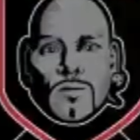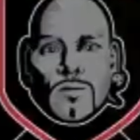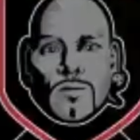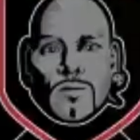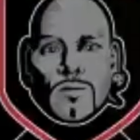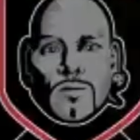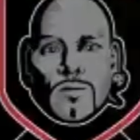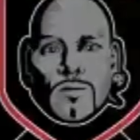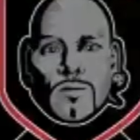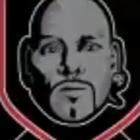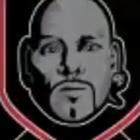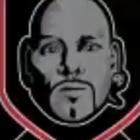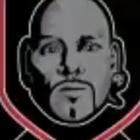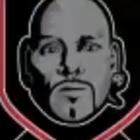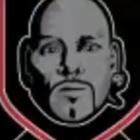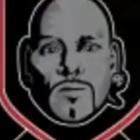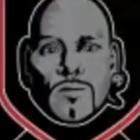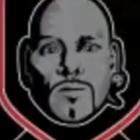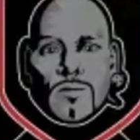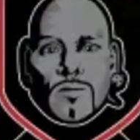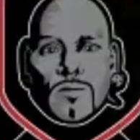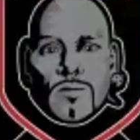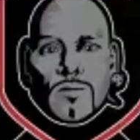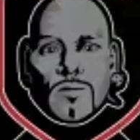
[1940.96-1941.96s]

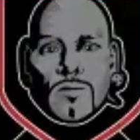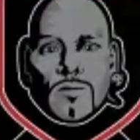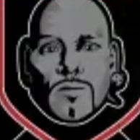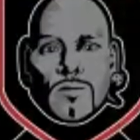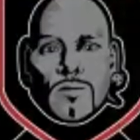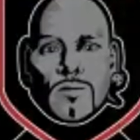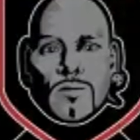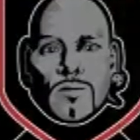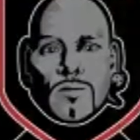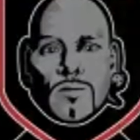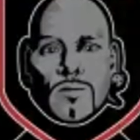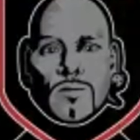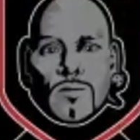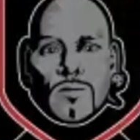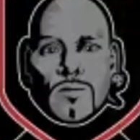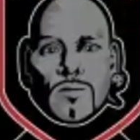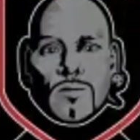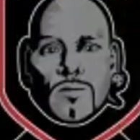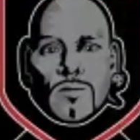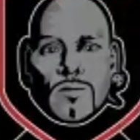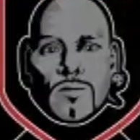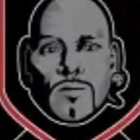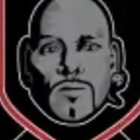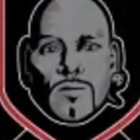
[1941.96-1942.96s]

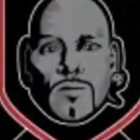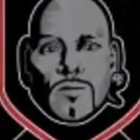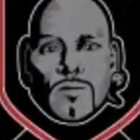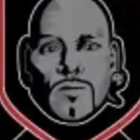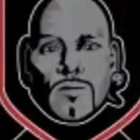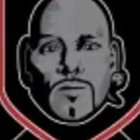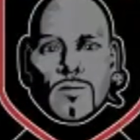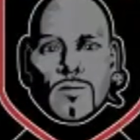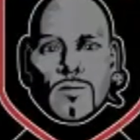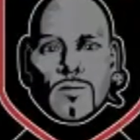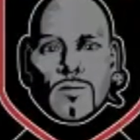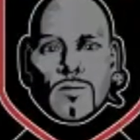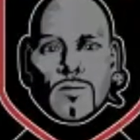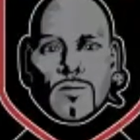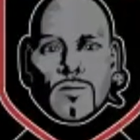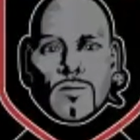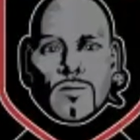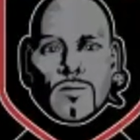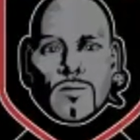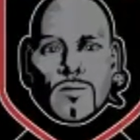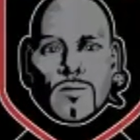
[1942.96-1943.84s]
[no speech]